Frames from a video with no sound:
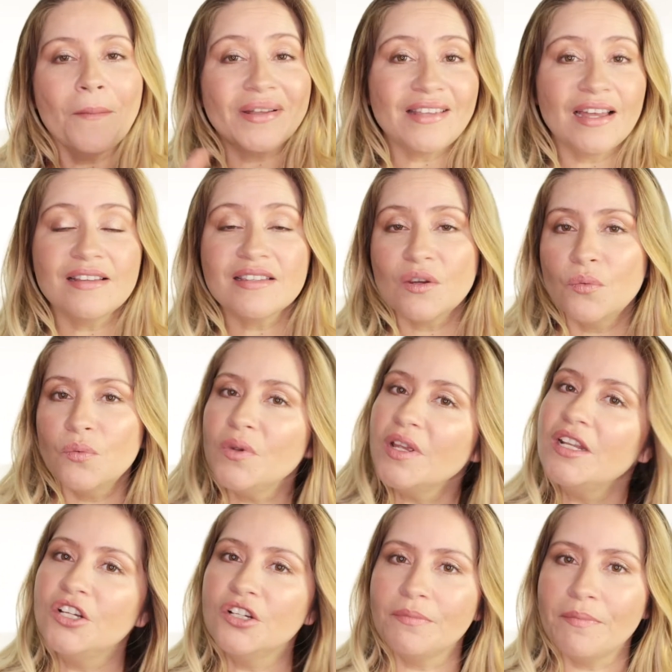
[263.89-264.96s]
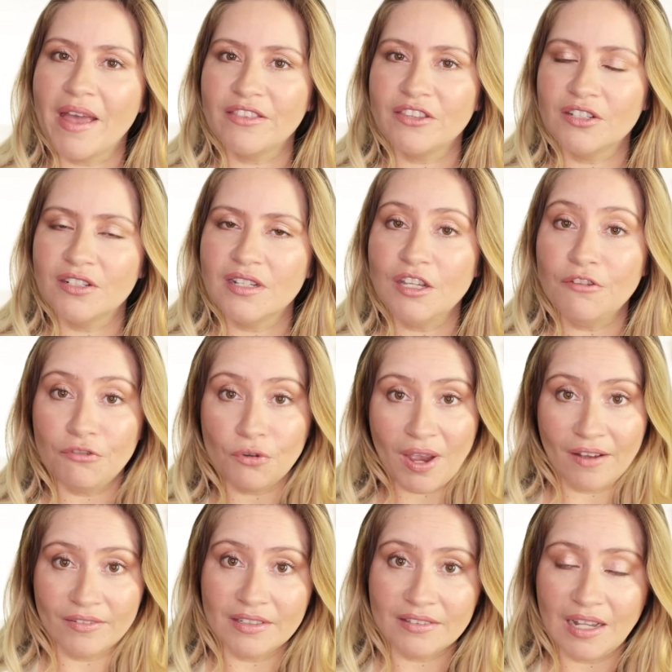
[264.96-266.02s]
but that is a really good method if you
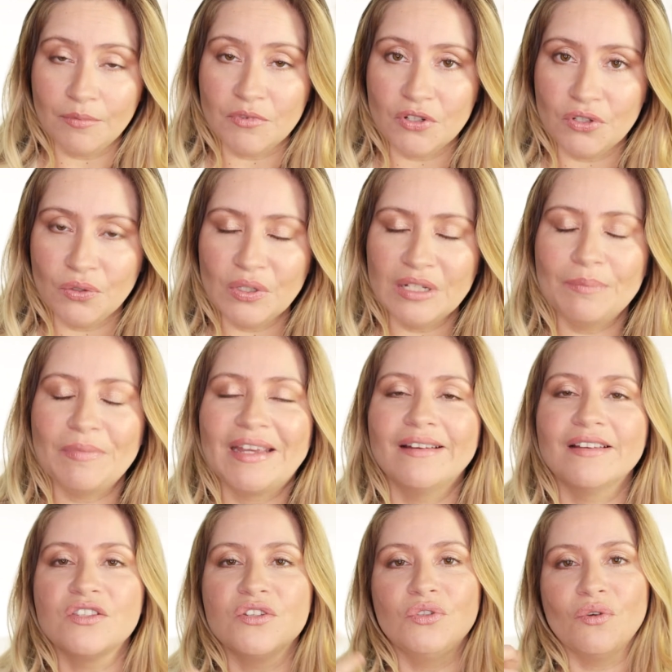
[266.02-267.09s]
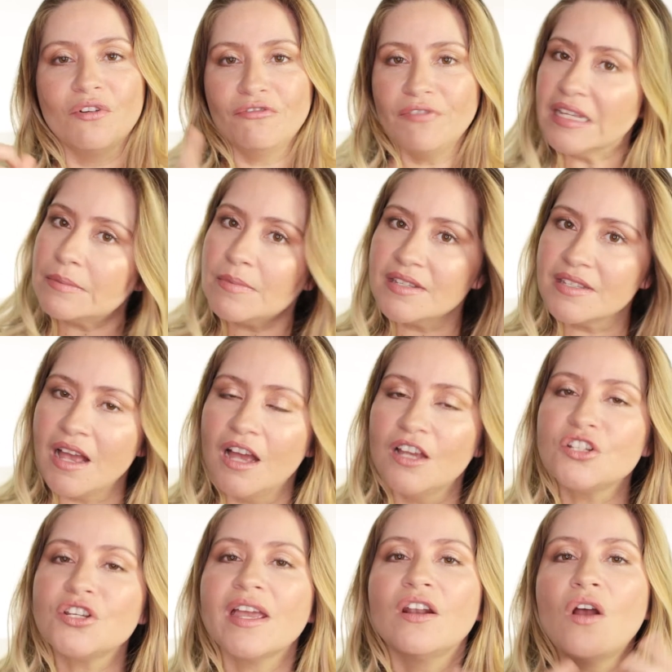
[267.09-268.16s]
have the time to do it because you do a face
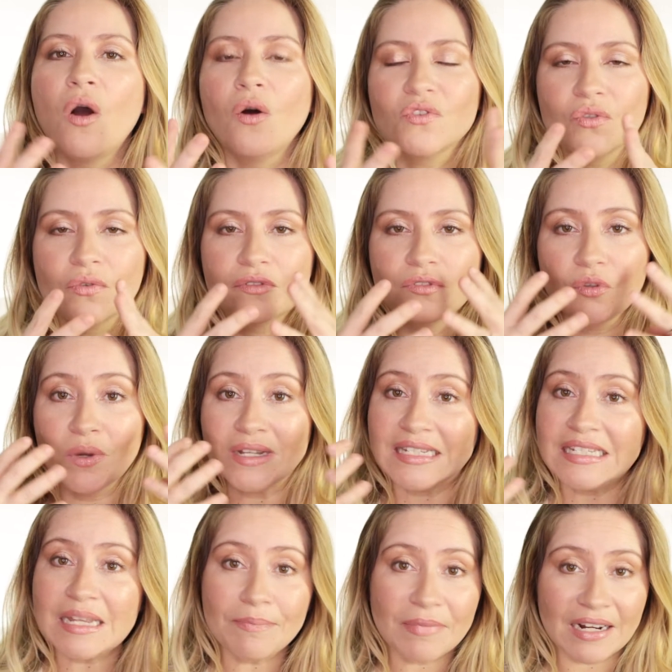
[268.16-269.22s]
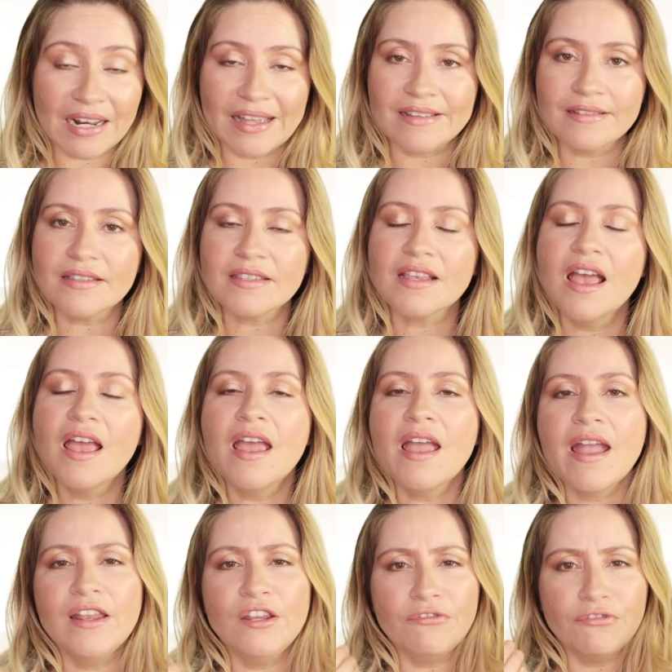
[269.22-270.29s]
massage and also do a deep cleanse.
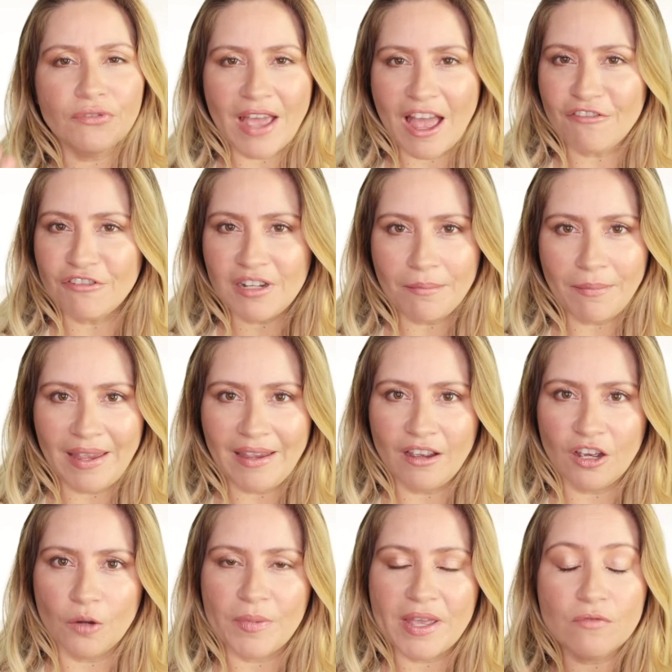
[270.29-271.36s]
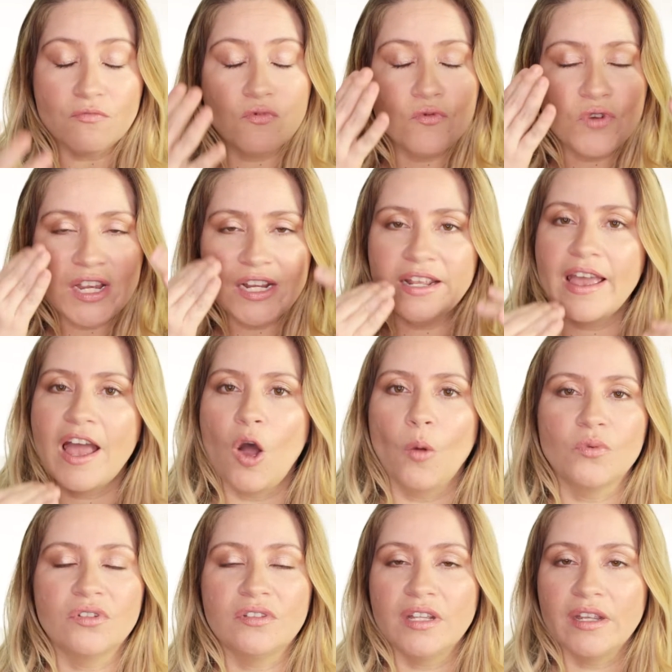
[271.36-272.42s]
And if you have any makeup, it really
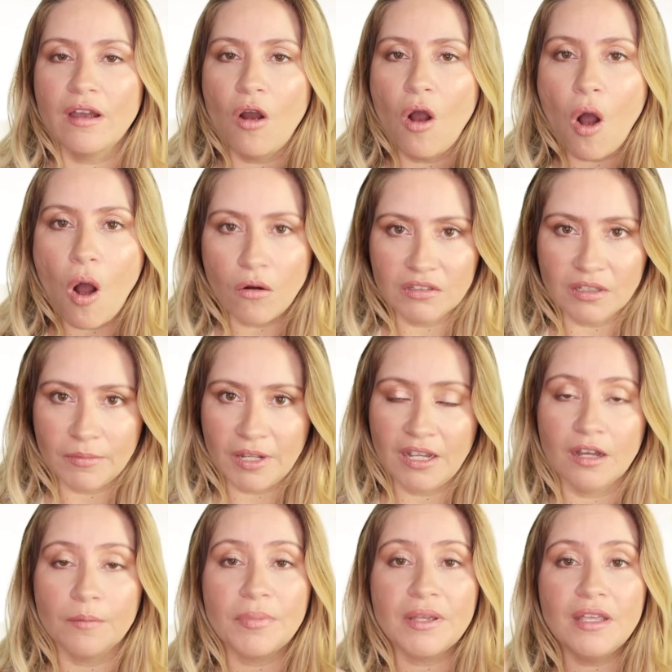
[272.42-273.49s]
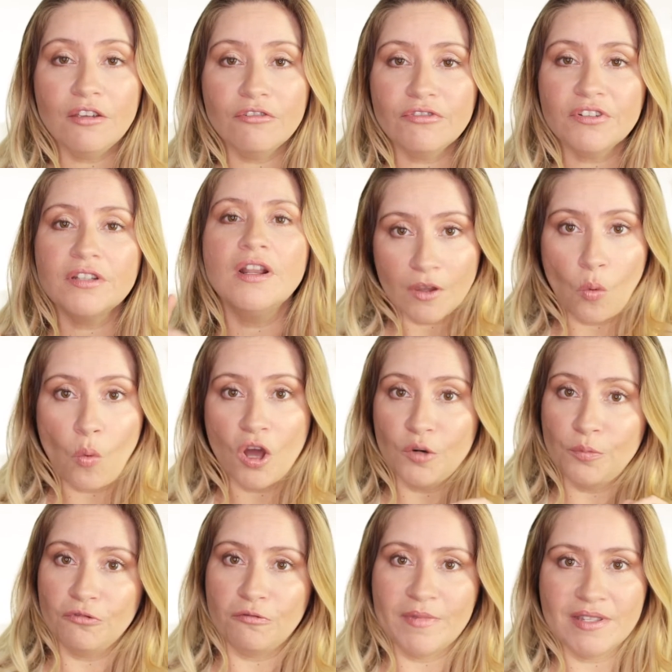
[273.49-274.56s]
helps to take all the makeup, even
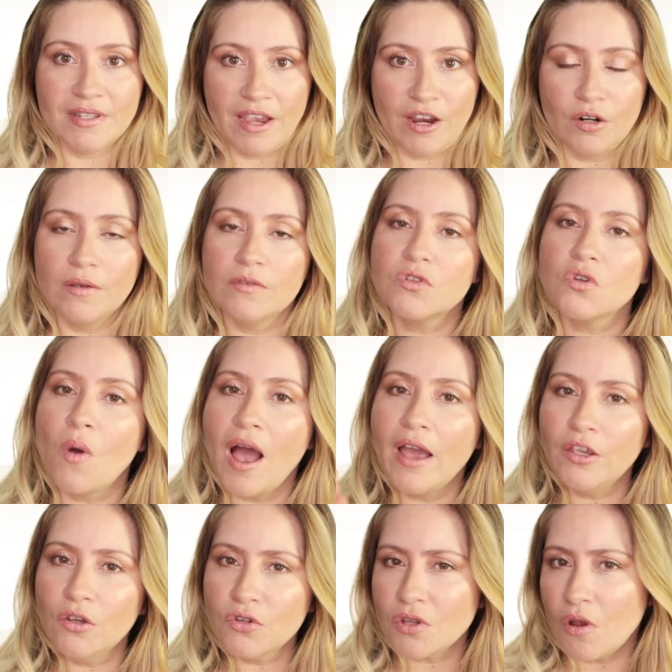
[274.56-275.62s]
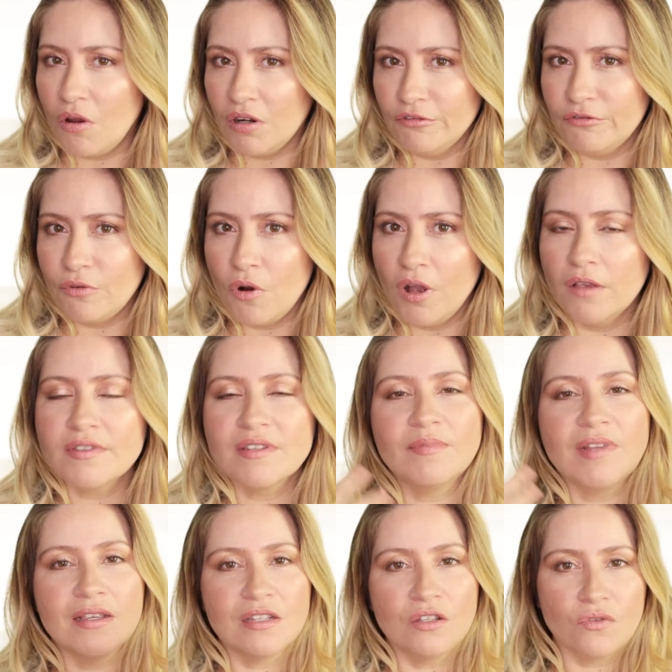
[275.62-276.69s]
waterproof mascara. So I use olive oil,
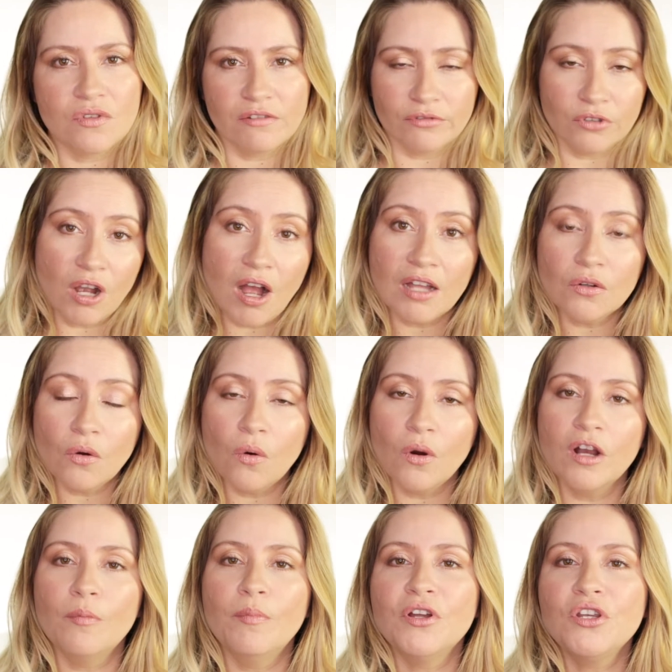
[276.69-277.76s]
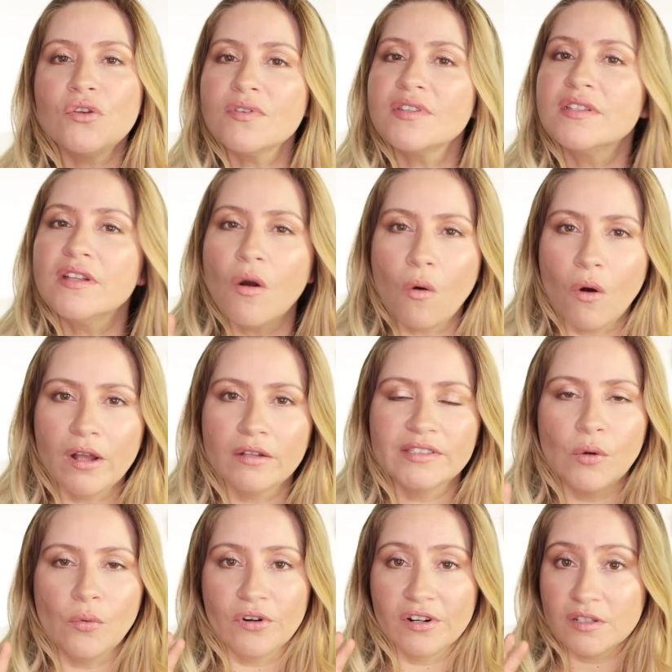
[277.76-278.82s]
sometimes I use avocado oil, but use the oil
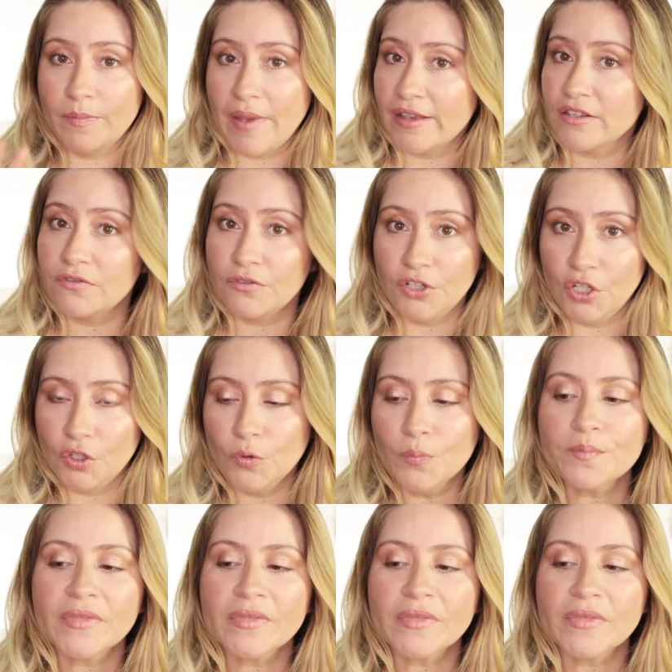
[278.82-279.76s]
that works best for you.